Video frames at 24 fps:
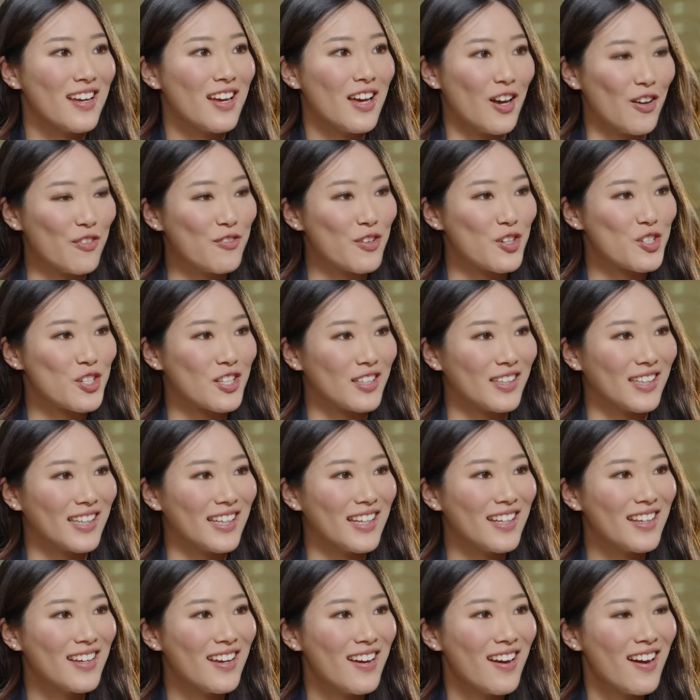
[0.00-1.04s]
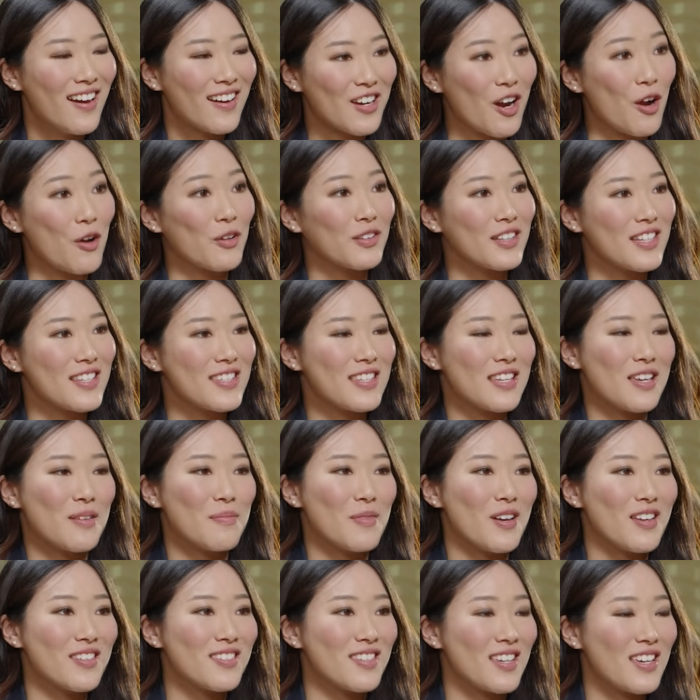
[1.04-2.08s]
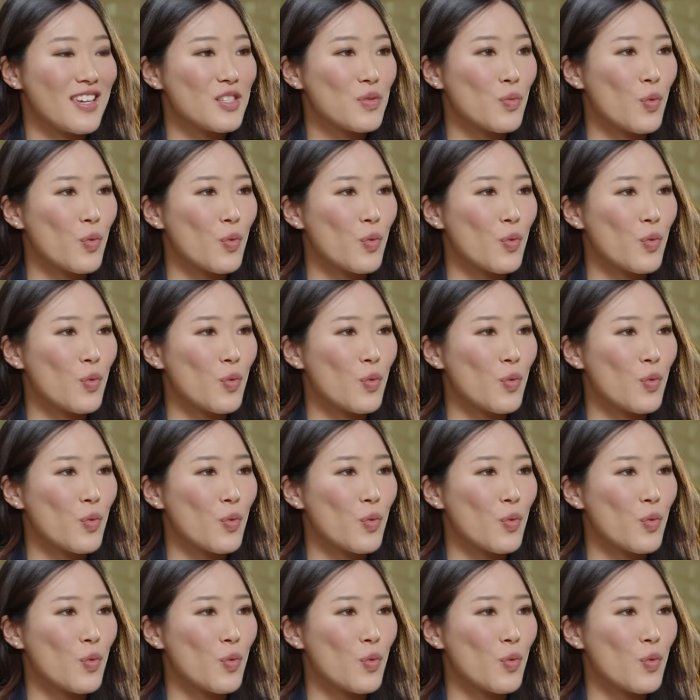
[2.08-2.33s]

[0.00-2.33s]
efficiently. Currently, CMS is